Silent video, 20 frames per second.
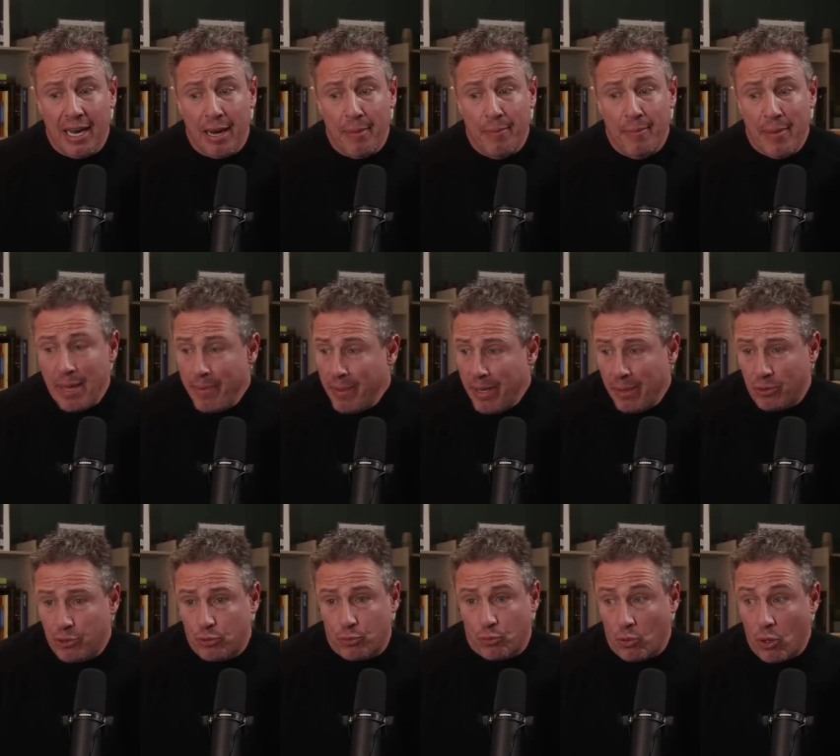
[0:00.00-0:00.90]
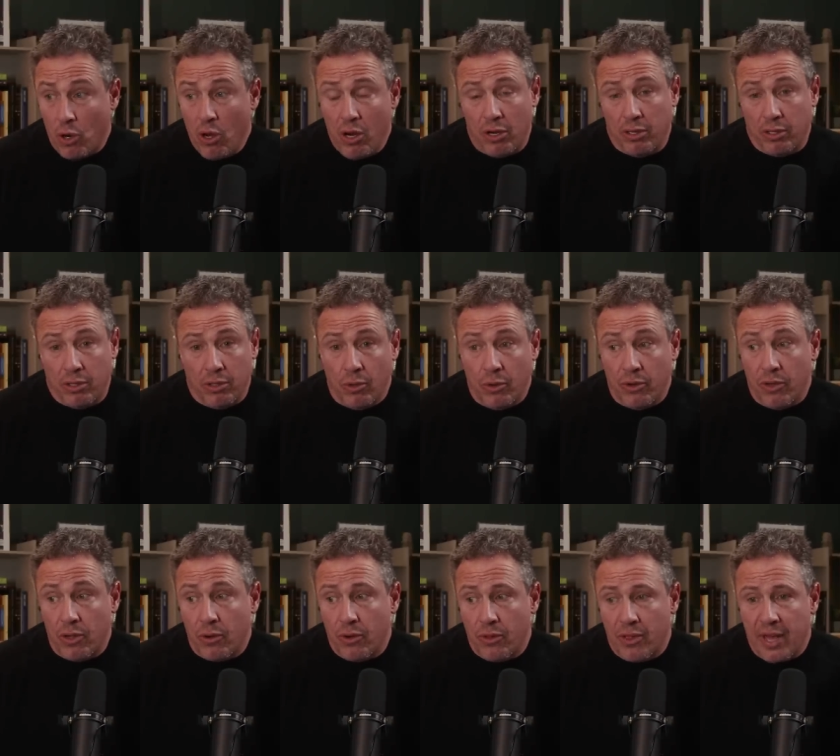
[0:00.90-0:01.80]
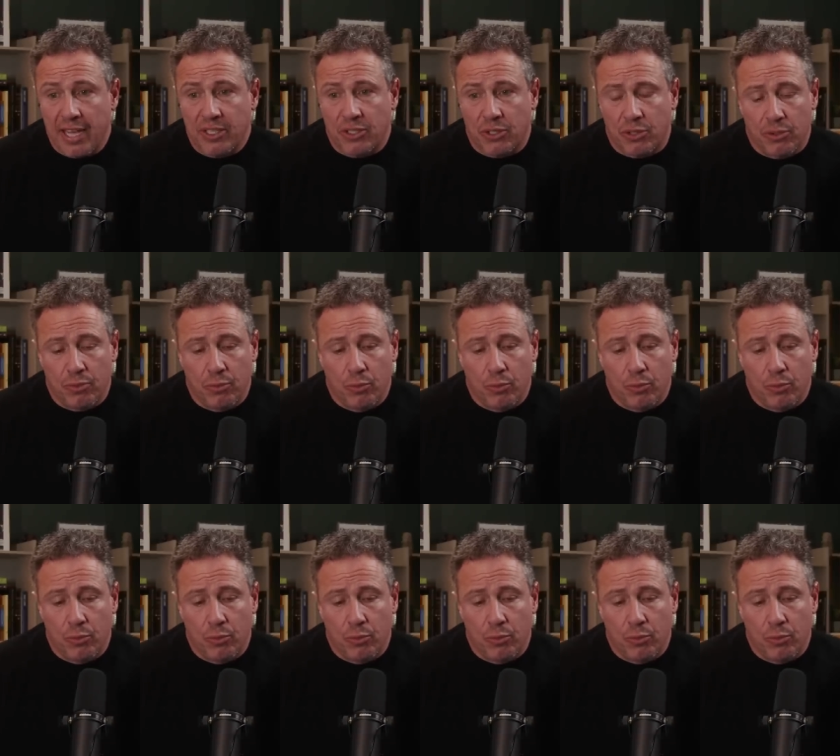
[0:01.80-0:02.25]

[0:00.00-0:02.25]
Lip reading: maybe I'm just wrong, or that's